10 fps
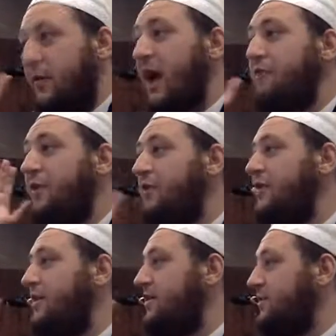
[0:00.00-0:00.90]

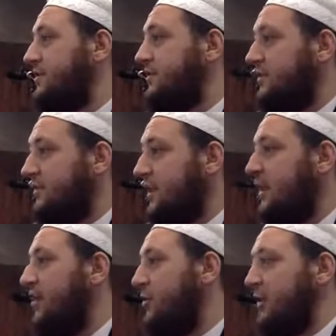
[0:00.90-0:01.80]
500 years.
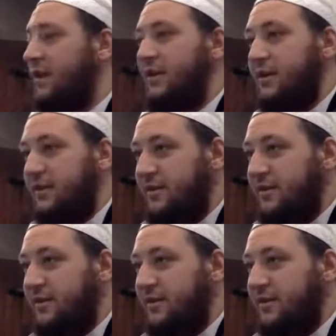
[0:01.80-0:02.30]
Ala qawl al-akh.